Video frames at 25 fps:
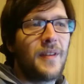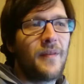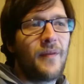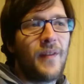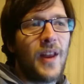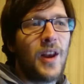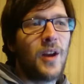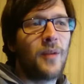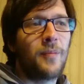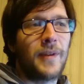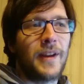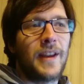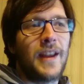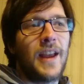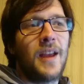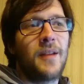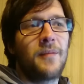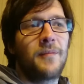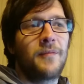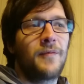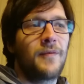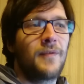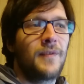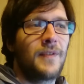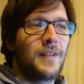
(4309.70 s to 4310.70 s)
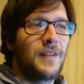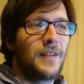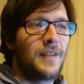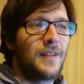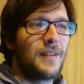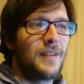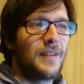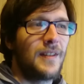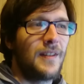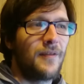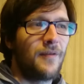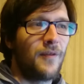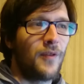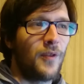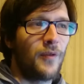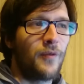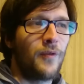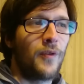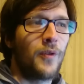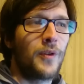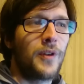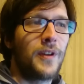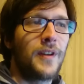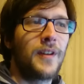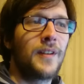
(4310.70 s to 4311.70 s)
develop a game for
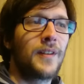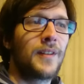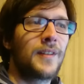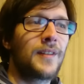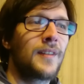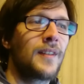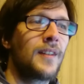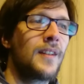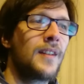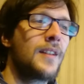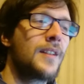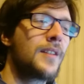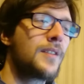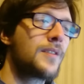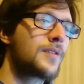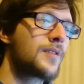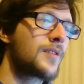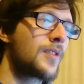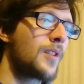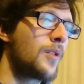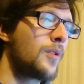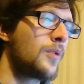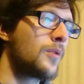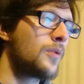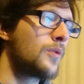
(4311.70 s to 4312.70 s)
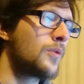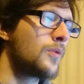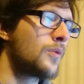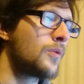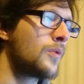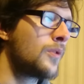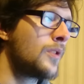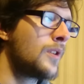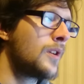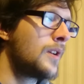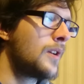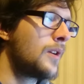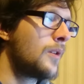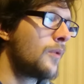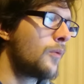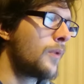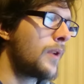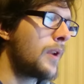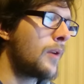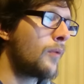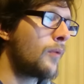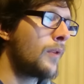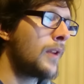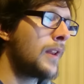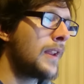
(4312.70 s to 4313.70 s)
four years so
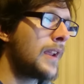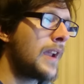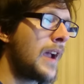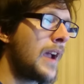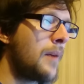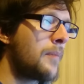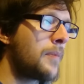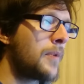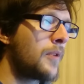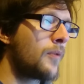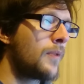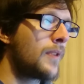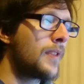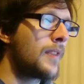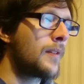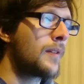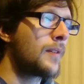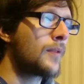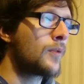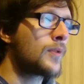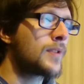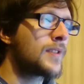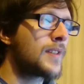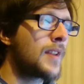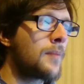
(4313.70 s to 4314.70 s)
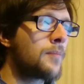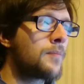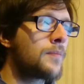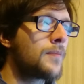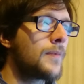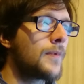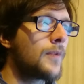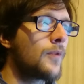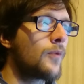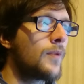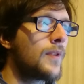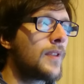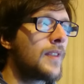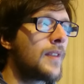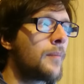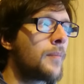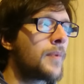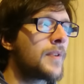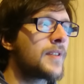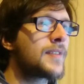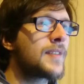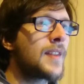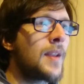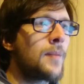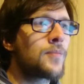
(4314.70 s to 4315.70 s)
we are really happy with the recept with the
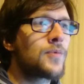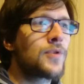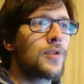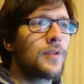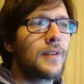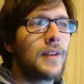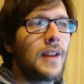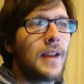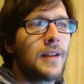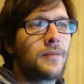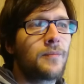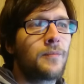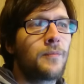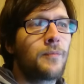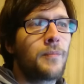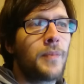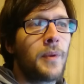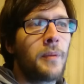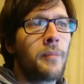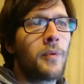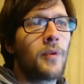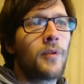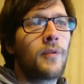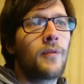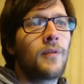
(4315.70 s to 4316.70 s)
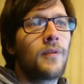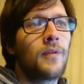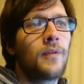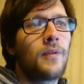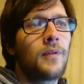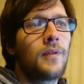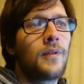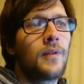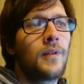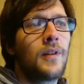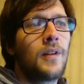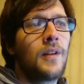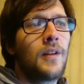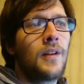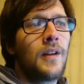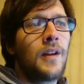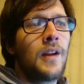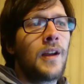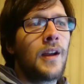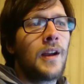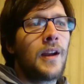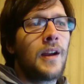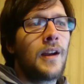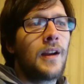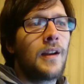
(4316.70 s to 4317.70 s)
perception that people
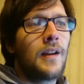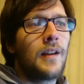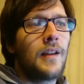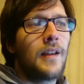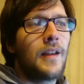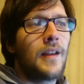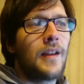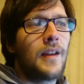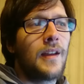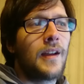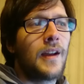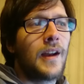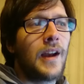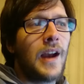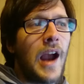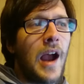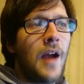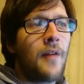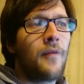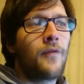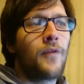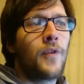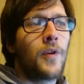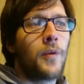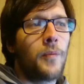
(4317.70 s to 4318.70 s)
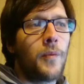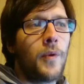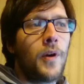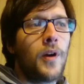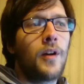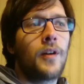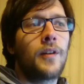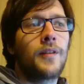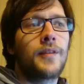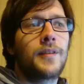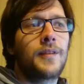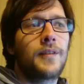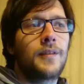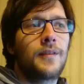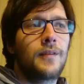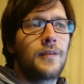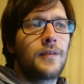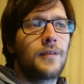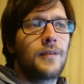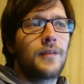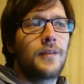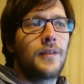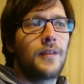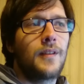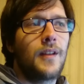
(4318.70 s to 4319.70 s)
uh, have from us
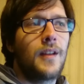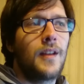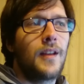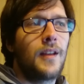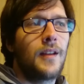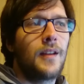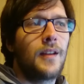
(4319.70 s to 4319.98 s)
uh,